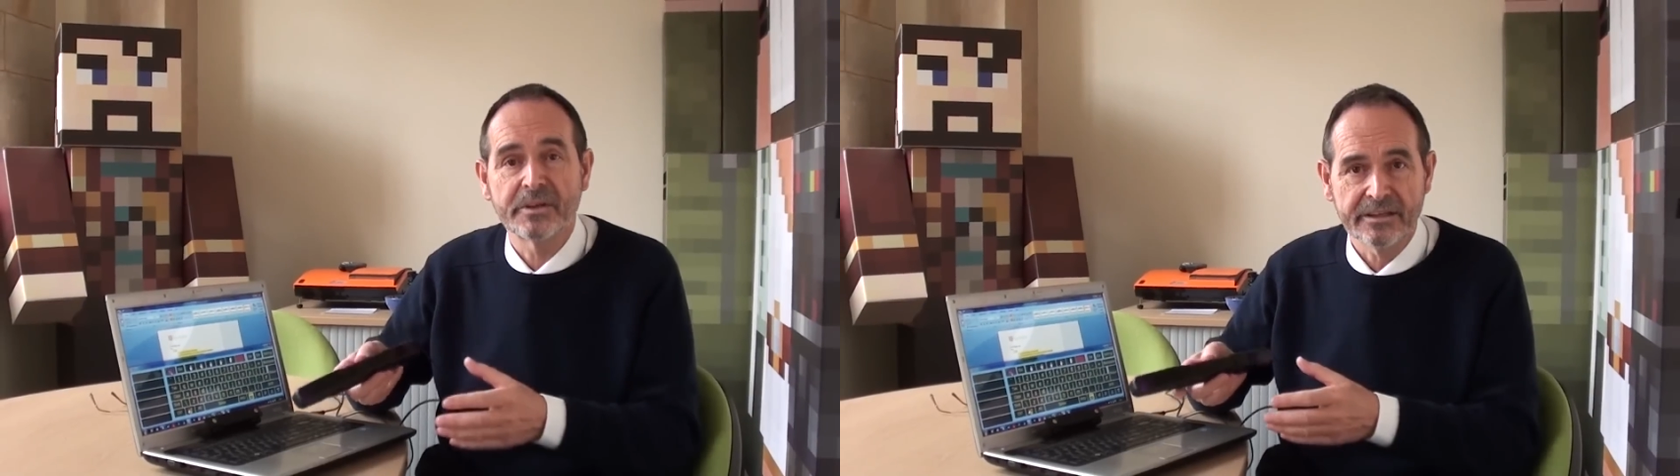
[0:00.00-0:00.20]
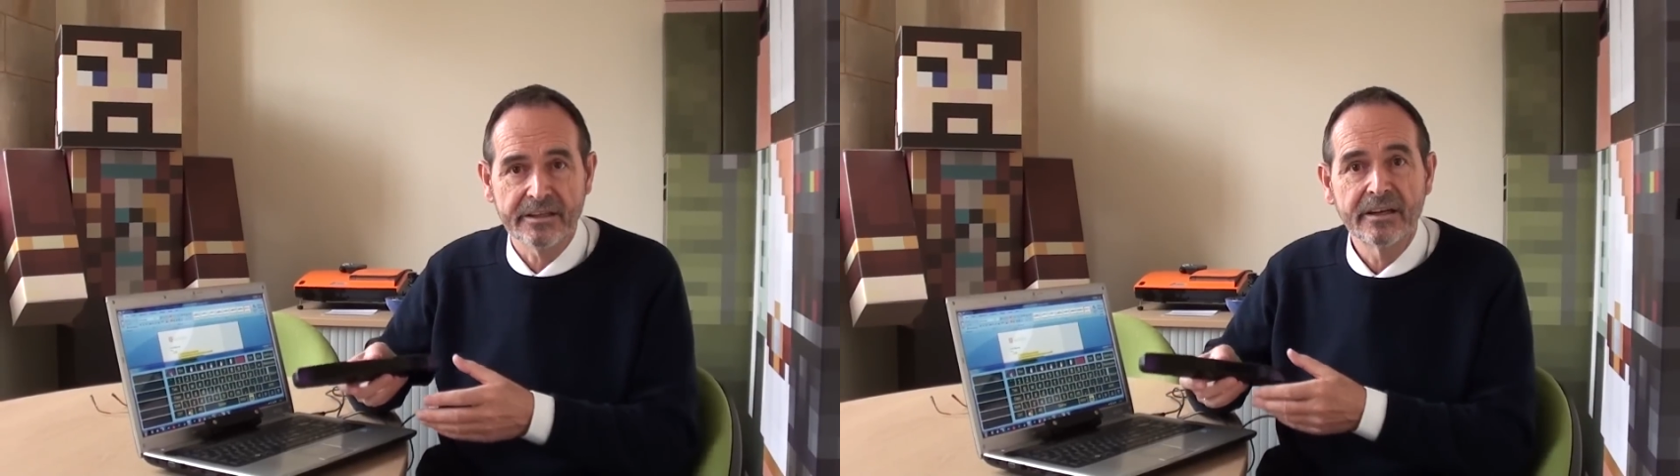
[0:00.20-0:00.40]

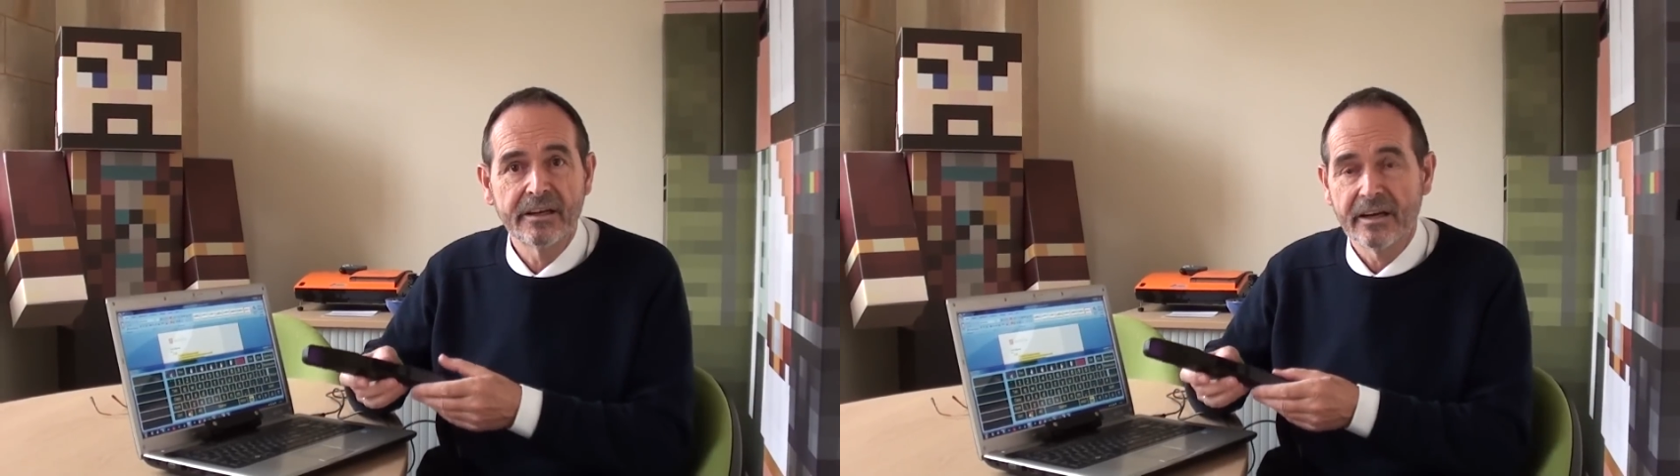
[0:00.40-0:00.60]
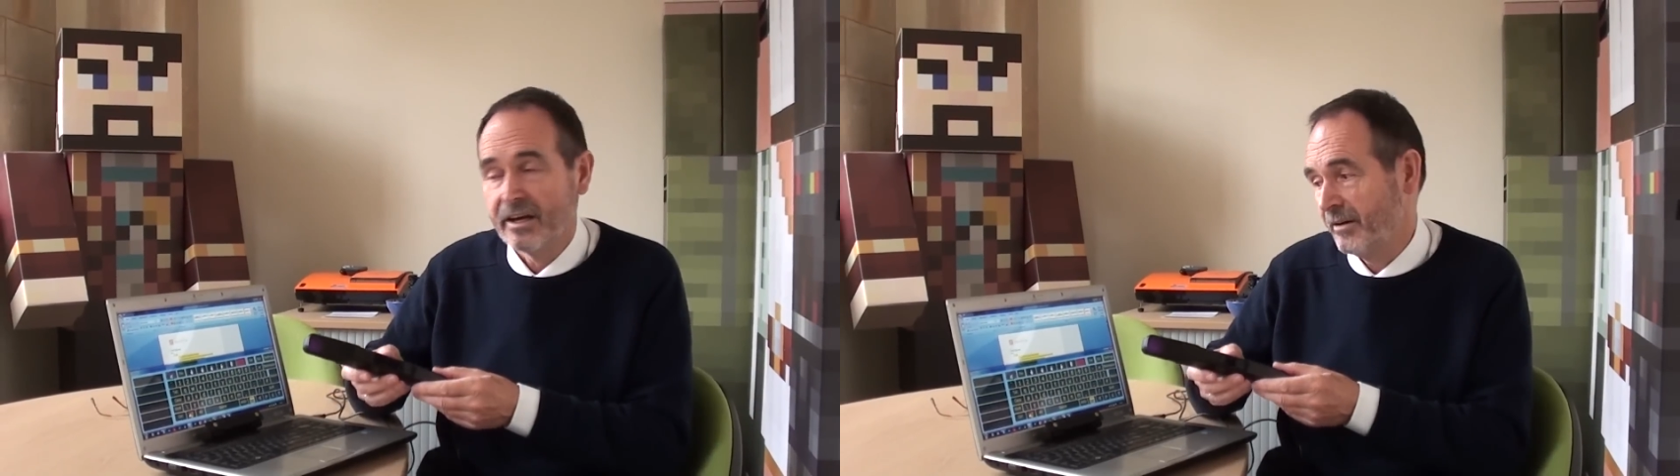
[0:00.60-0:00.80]
be
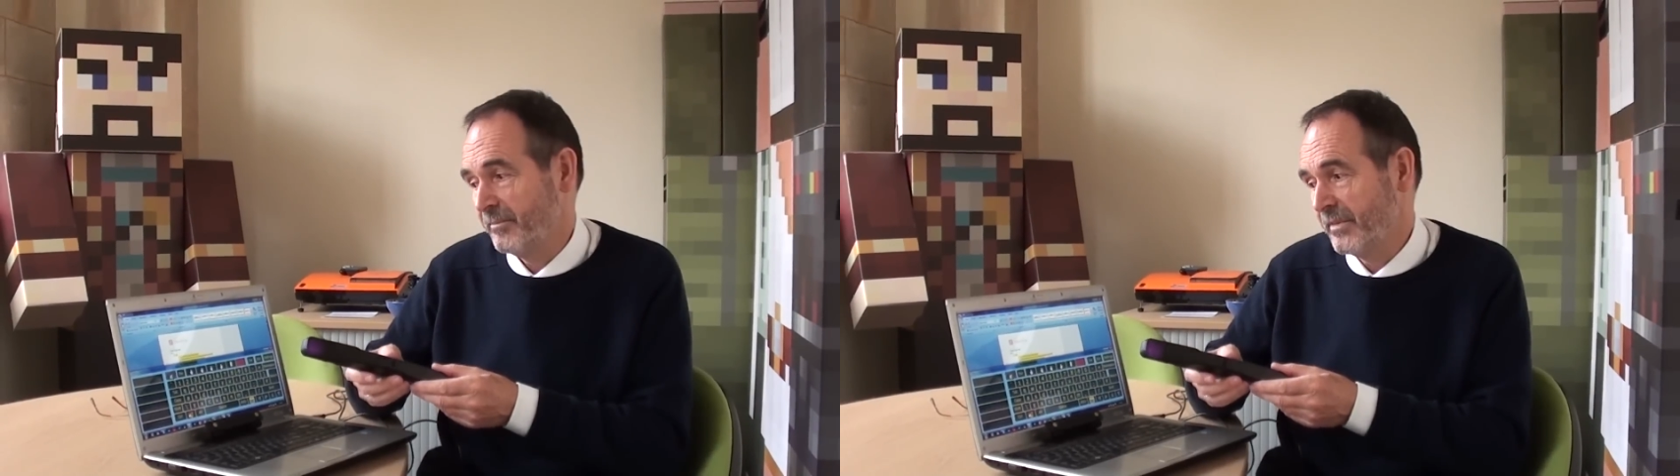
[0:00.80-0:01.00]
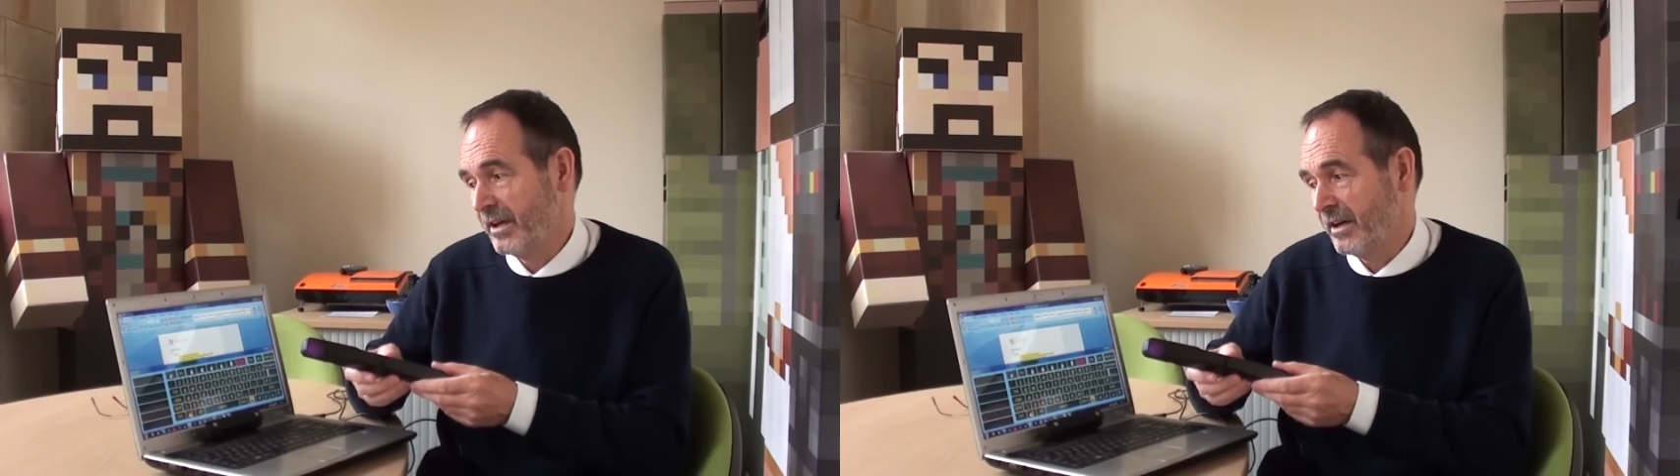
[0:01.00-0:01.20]

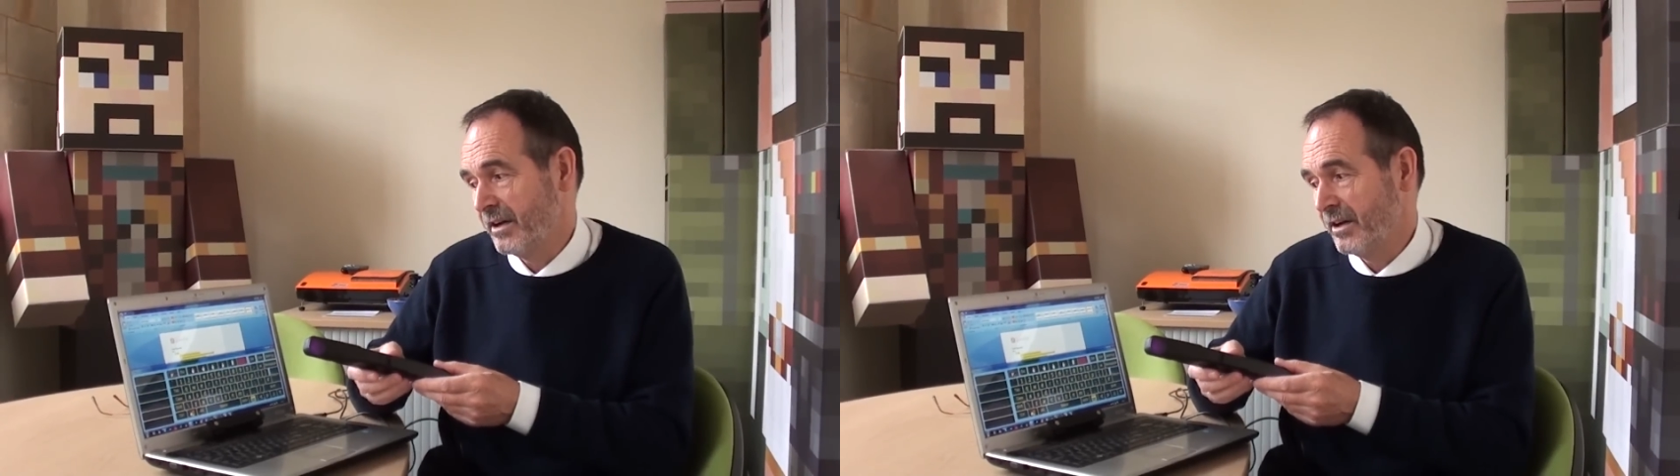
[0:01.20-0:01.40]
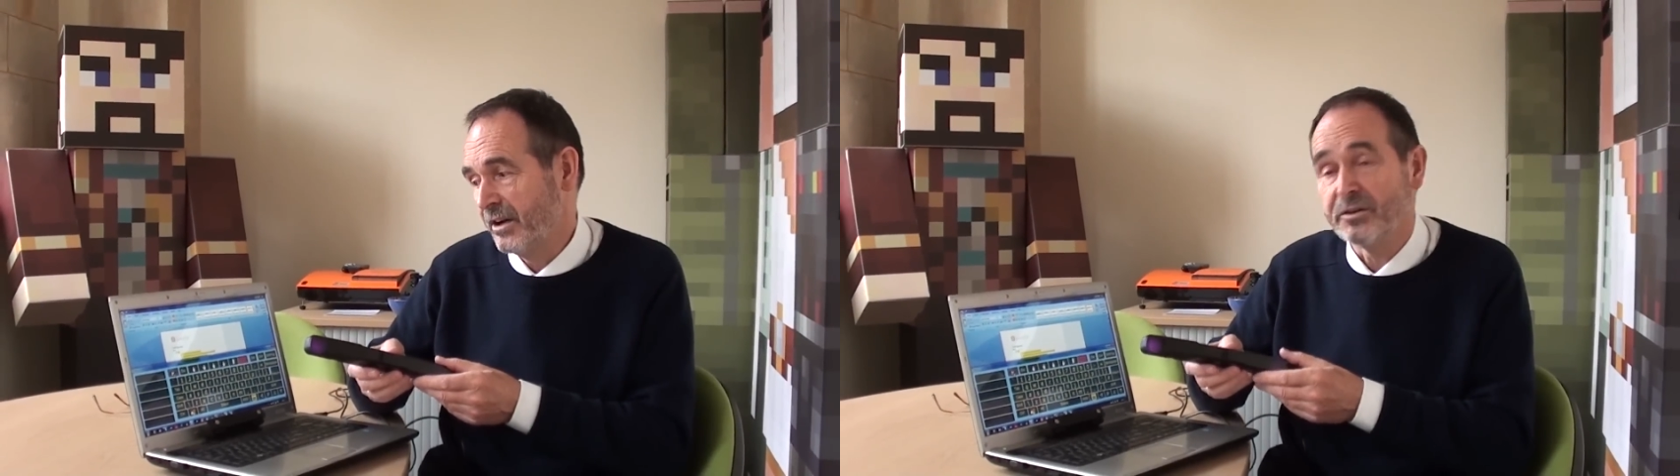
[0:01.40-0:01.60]

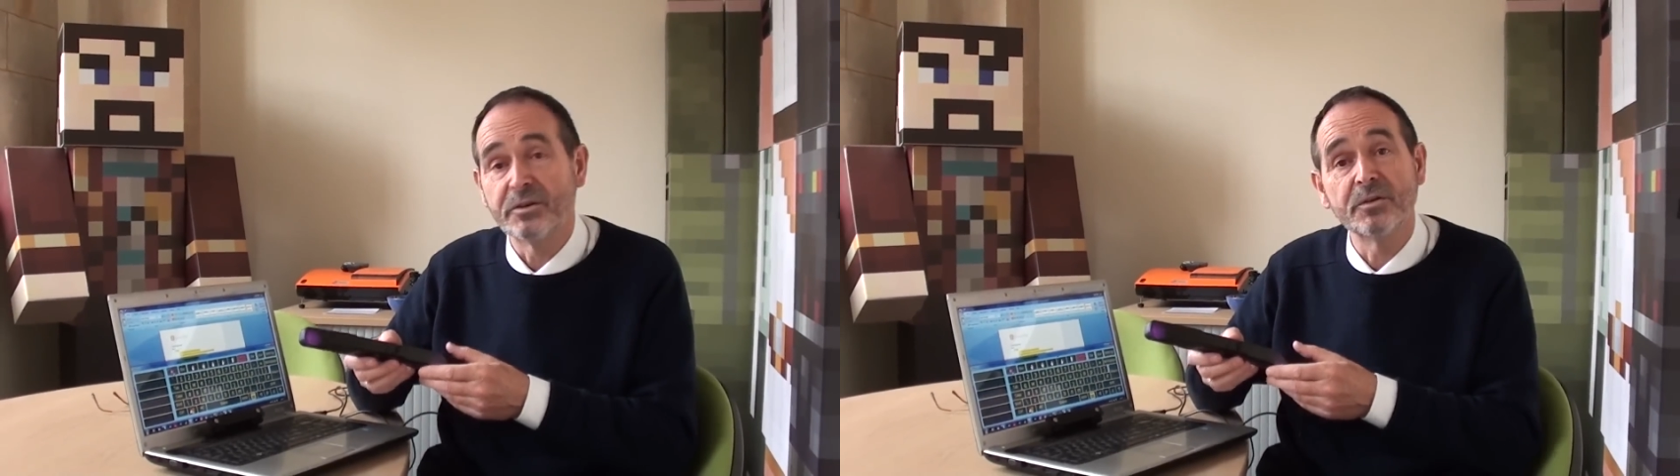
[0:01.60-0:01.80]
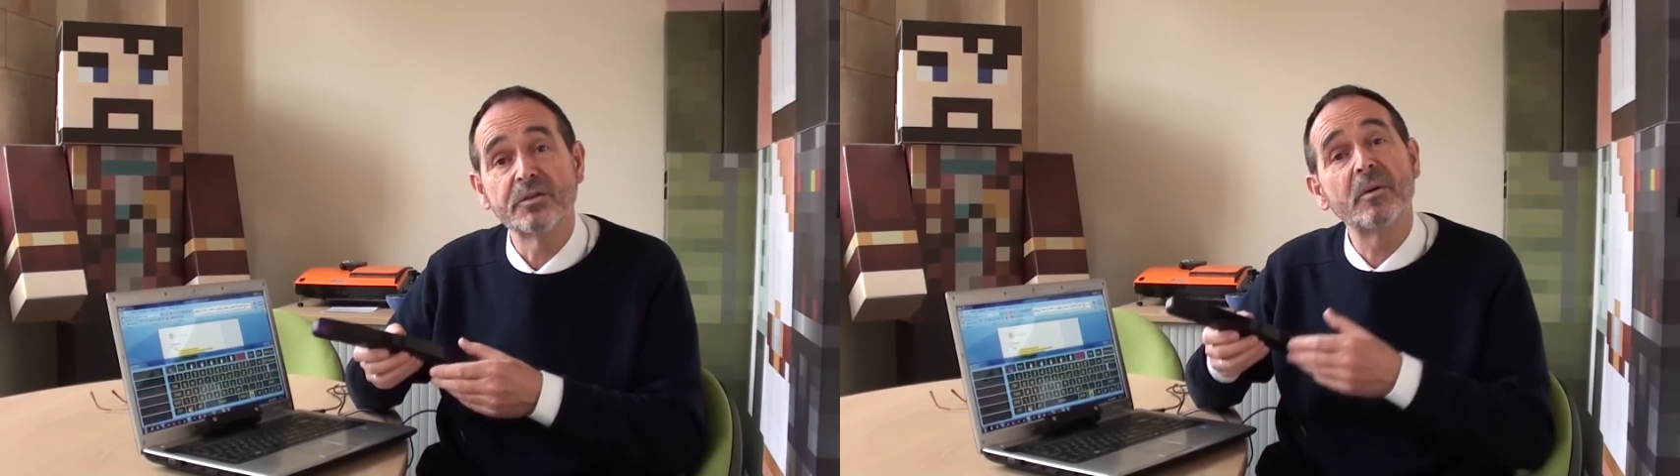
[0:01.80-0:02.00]

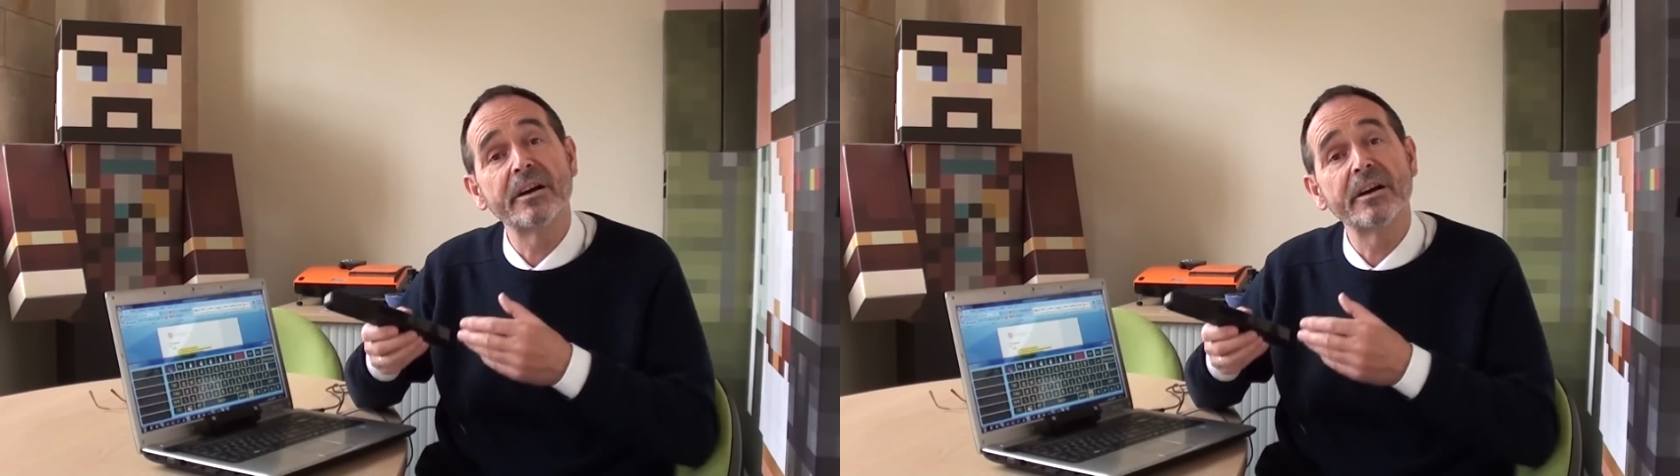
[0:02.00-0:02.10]
used